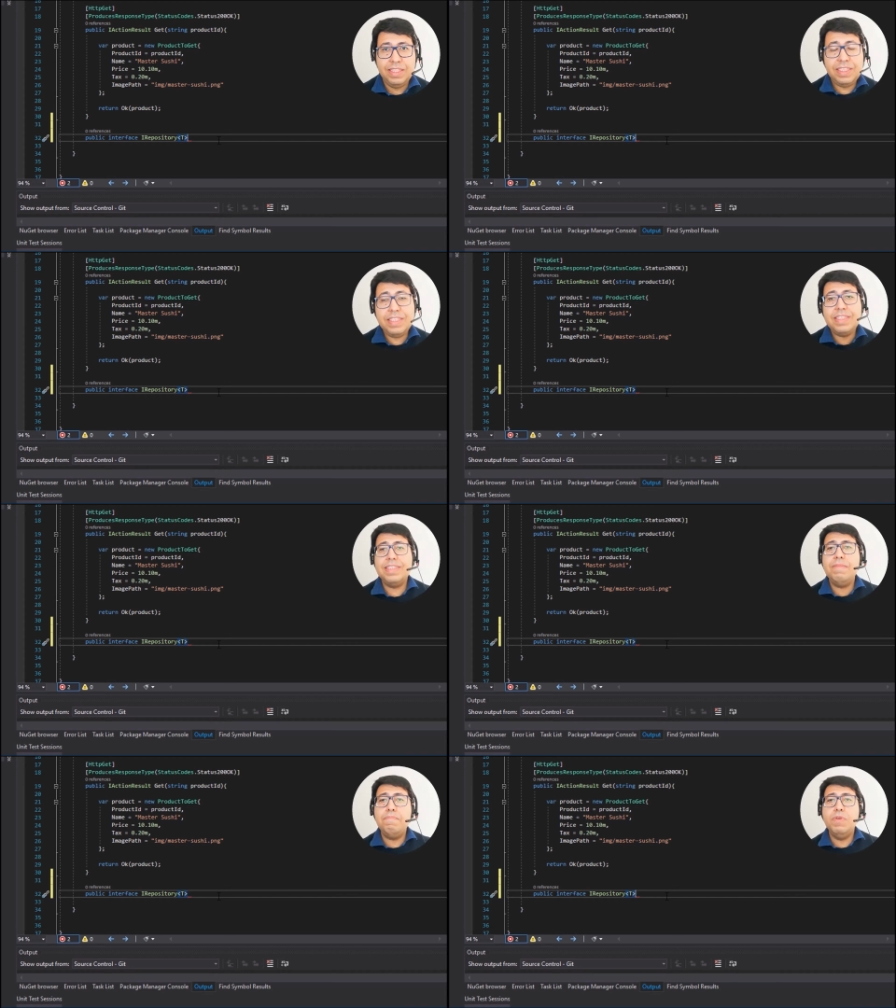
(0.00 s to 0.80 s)
This is
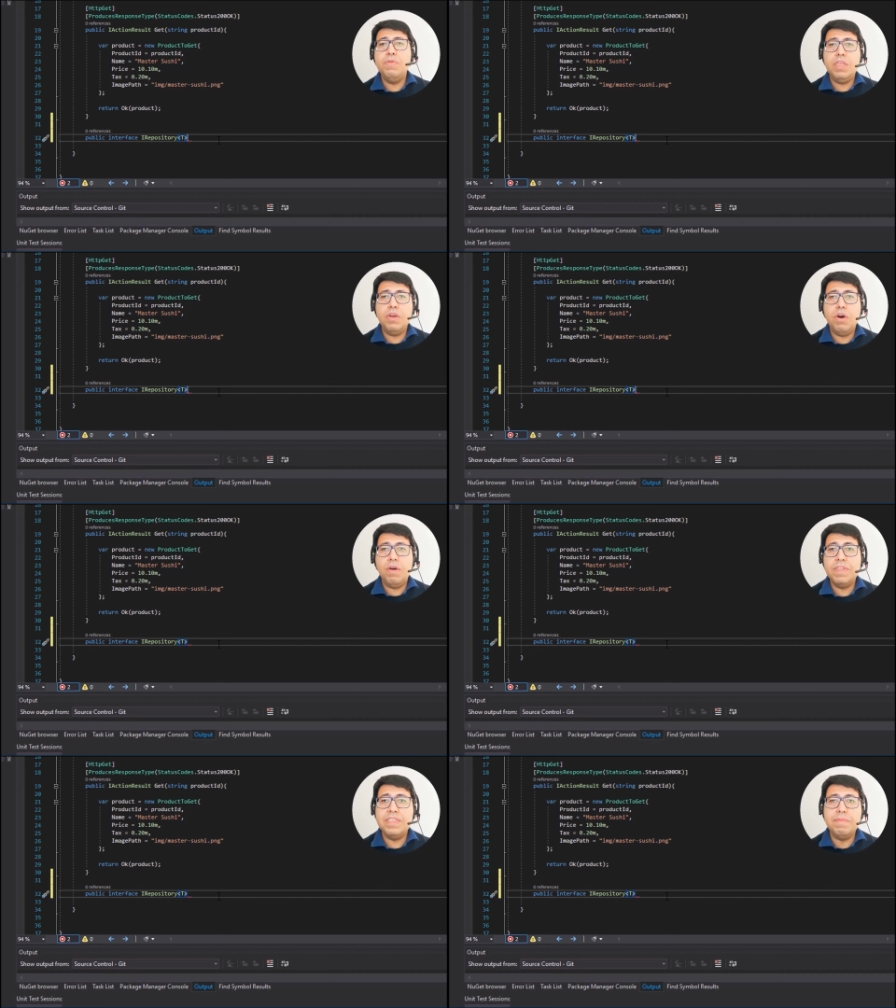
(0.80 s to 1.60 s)
the beauty
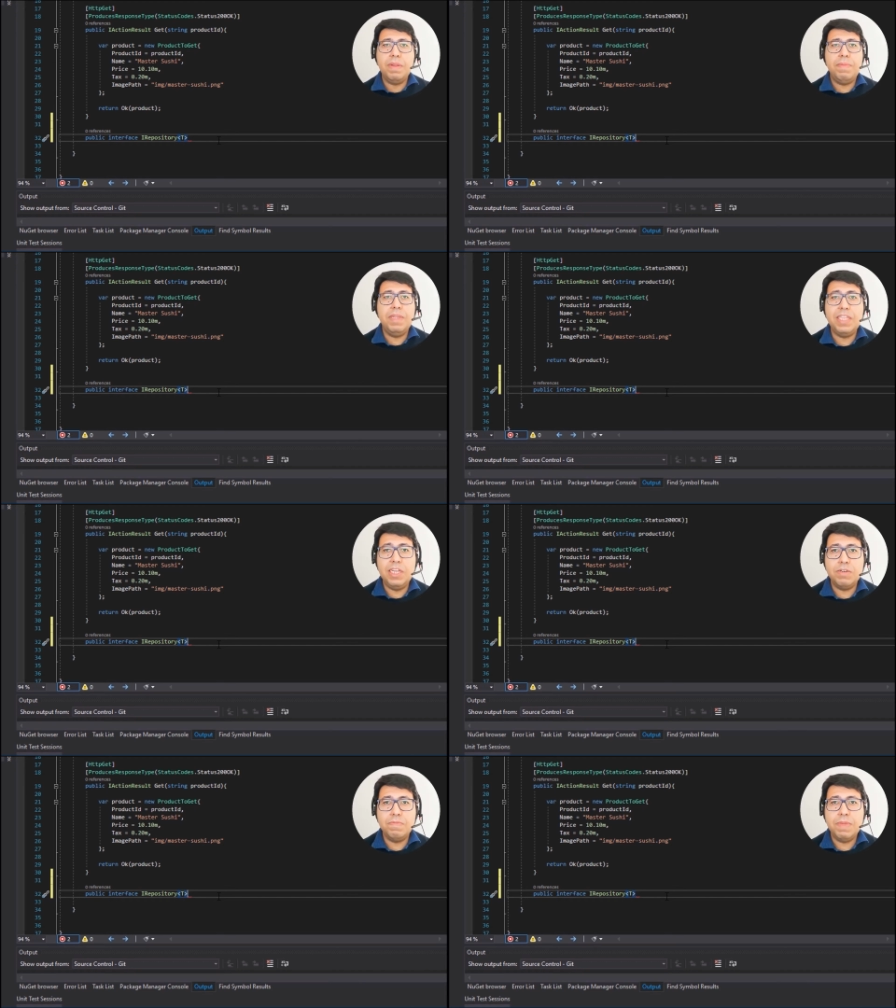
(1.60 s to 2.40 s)
of this
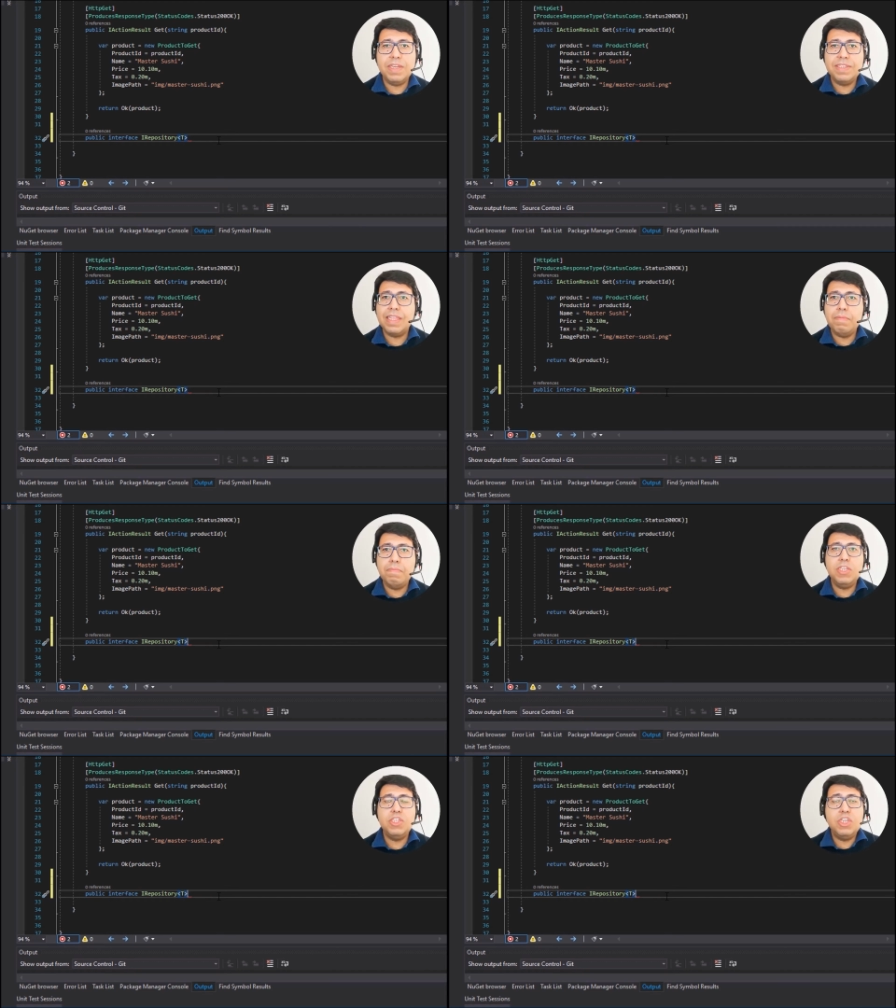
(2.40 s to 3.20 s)
implementation because it can
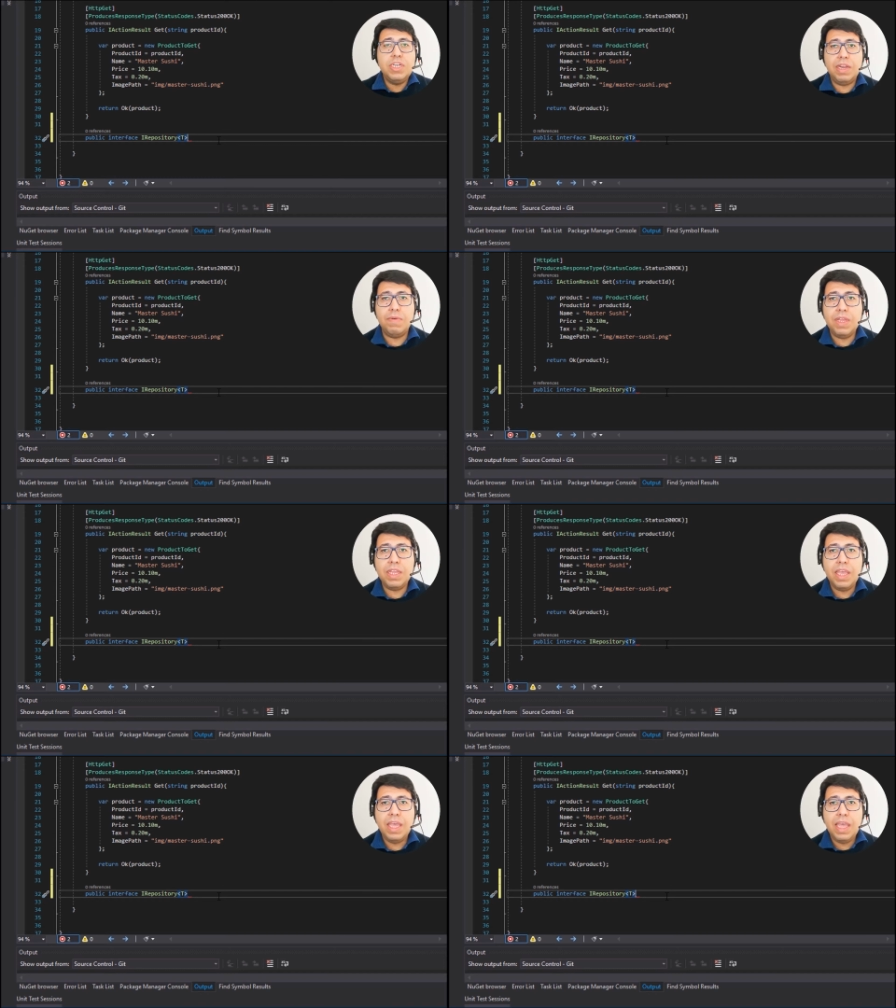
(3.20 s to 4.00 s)
be
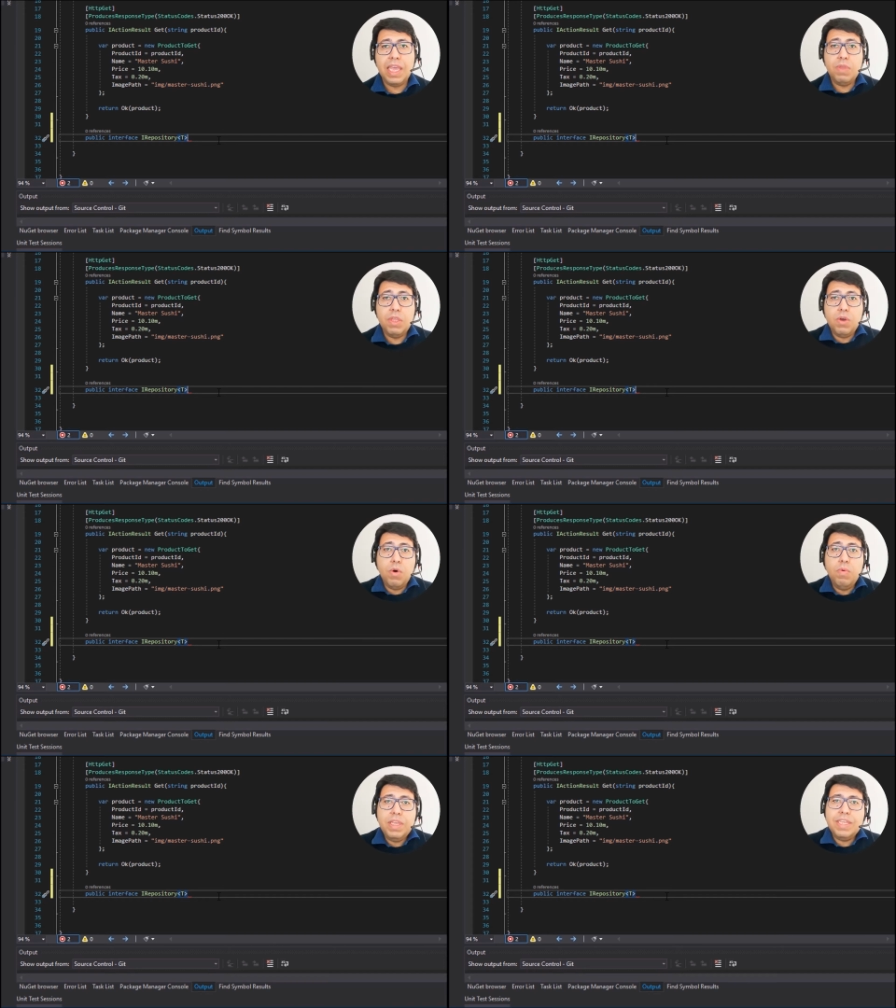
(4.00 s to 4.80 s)
generic and we
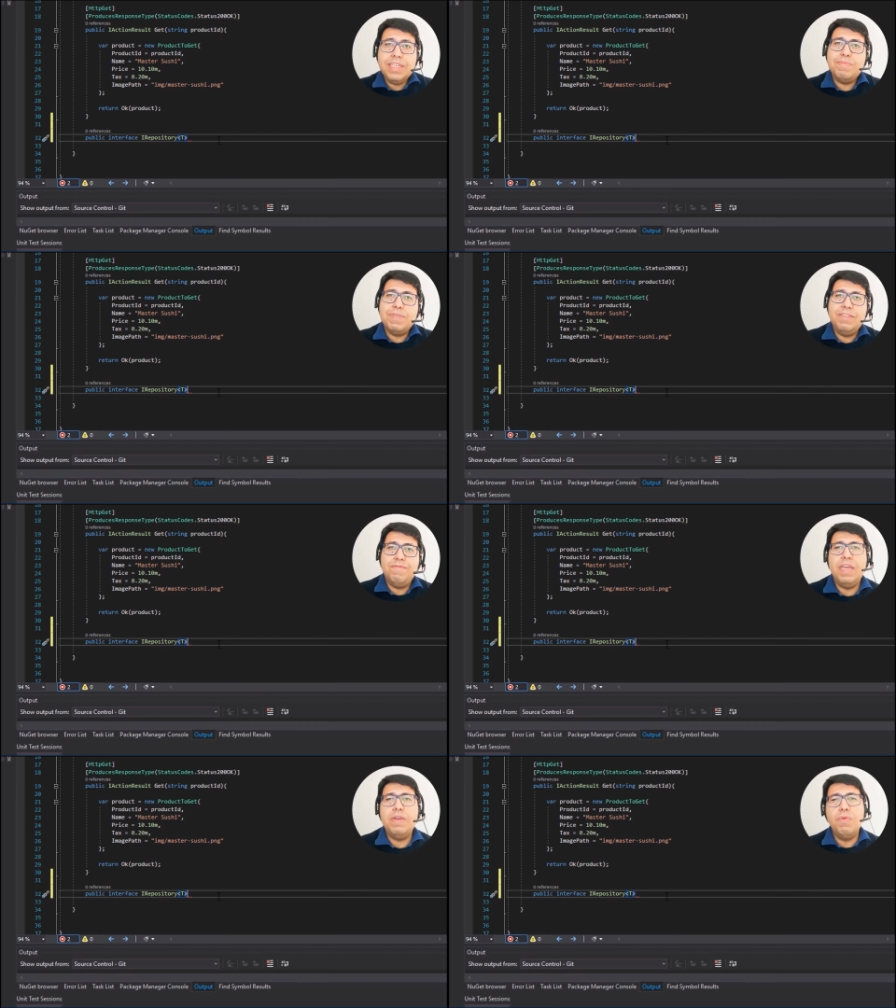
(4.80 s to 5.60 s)
only
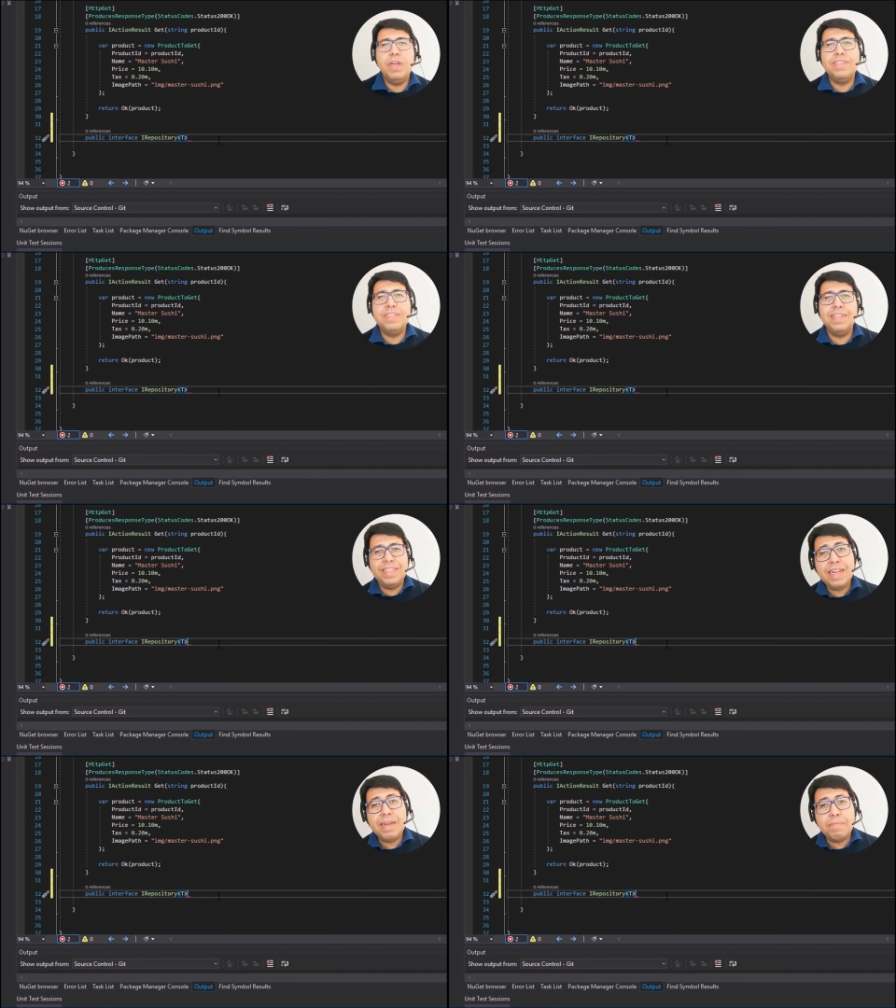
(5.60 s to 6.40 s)
specify what is the
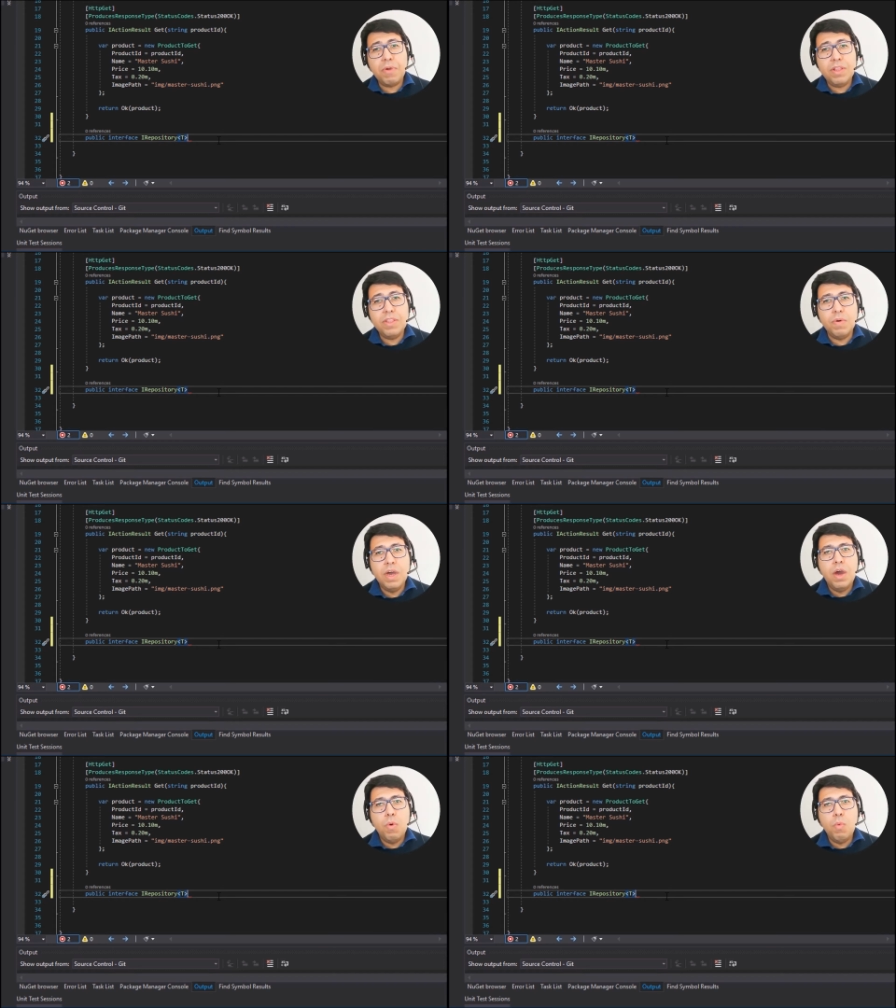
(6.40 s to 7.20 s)
data model
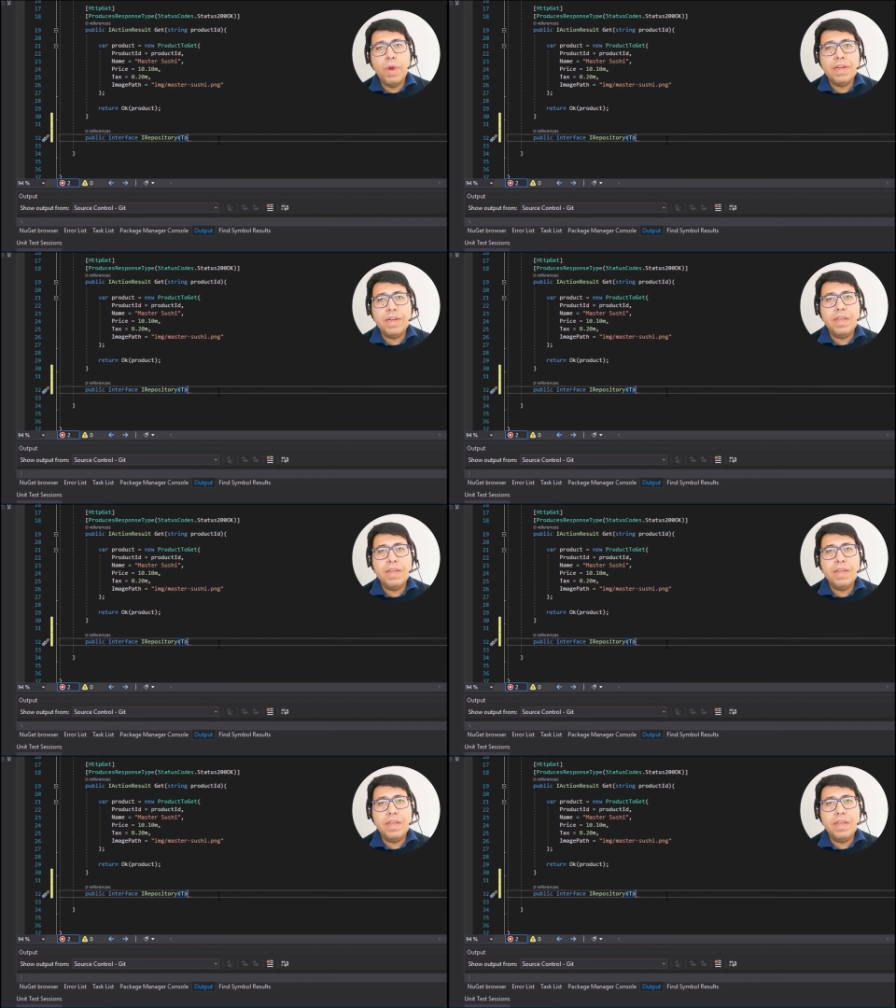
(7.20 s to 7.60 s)
when